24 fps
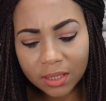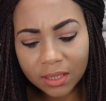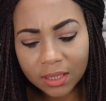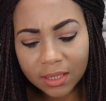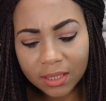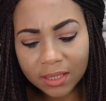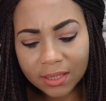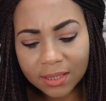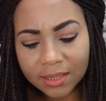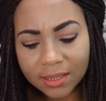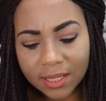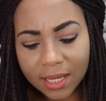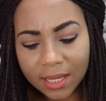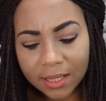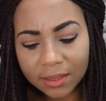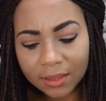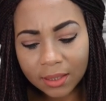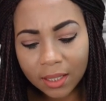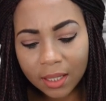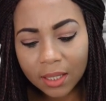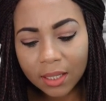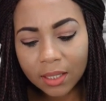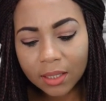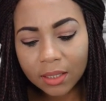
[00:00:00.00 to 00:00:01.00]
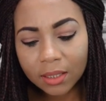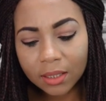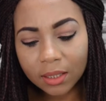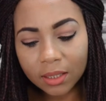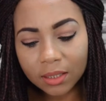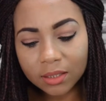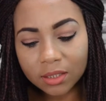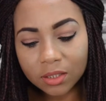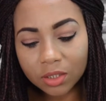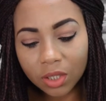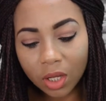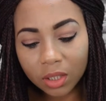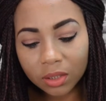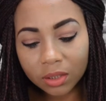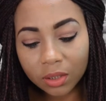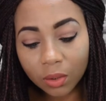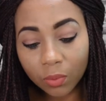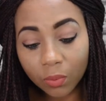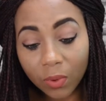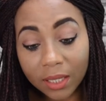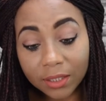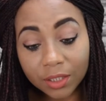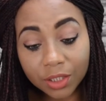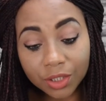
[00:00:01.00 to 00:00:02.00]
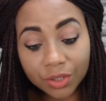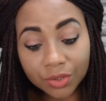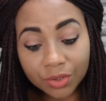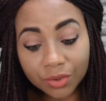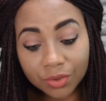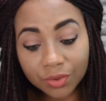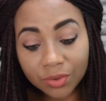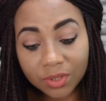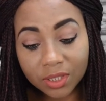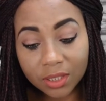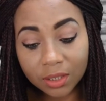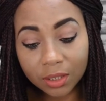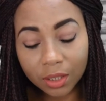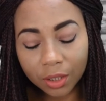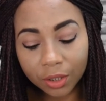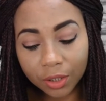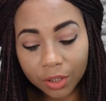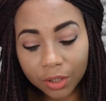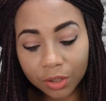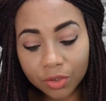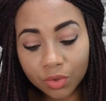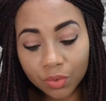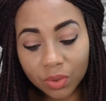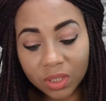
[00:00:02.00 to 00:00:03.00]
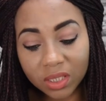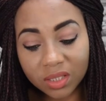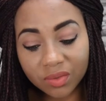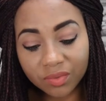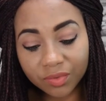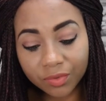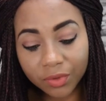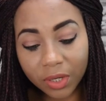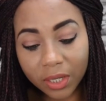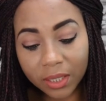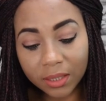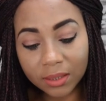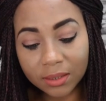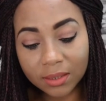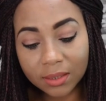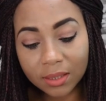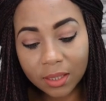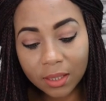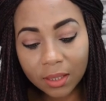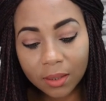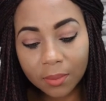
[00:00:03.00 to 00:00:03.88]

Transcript: He said he is not the one introducing the girl to his friends,